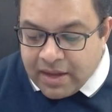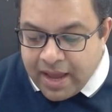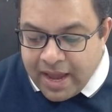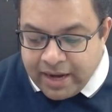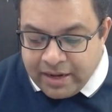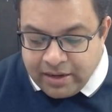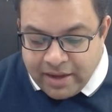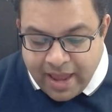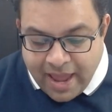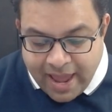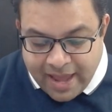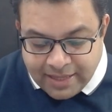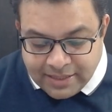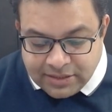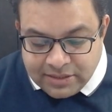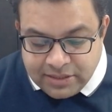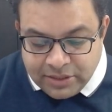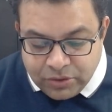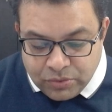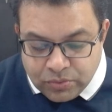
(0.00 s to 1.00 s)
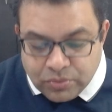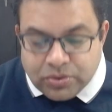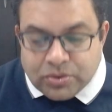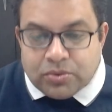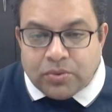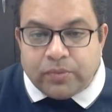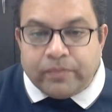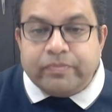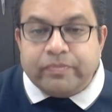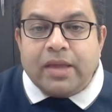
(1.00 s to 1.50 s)
And as they do
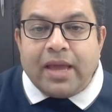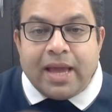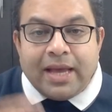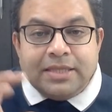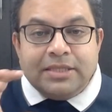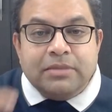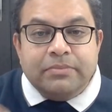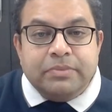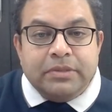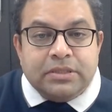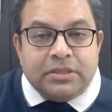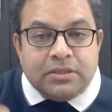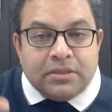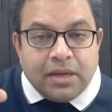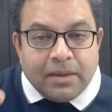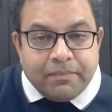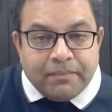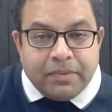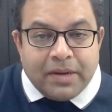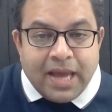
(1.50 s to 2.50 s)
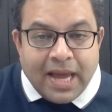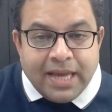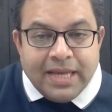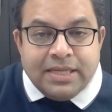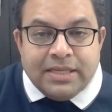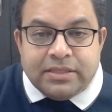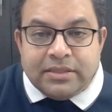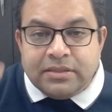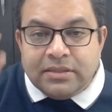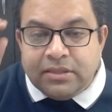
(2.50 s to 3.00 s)
so, as a person
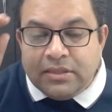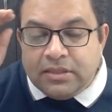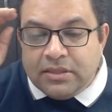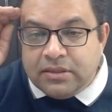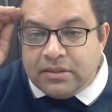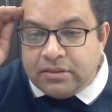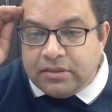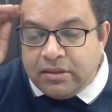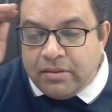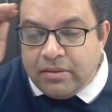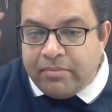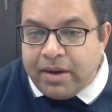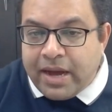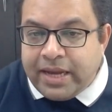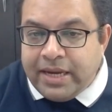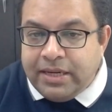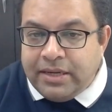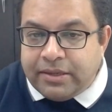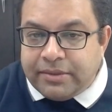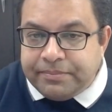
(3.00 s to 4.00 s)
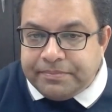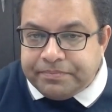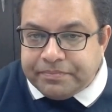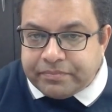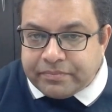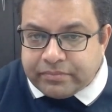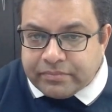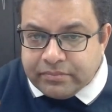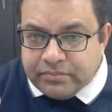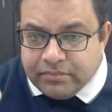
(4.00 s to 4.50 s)
applies the mind,
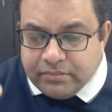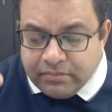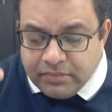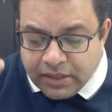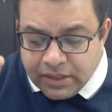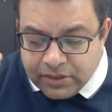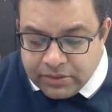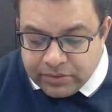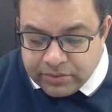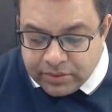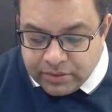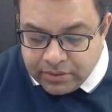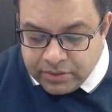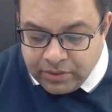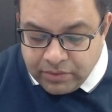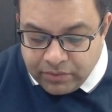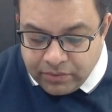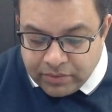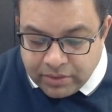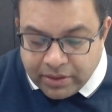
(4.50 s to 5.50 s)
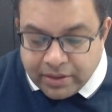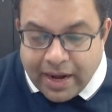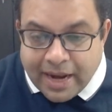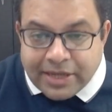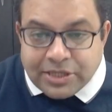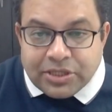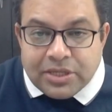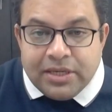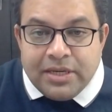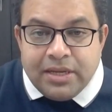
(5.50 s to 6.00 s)
you know,
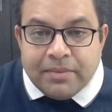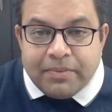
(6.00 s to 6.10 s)
rationally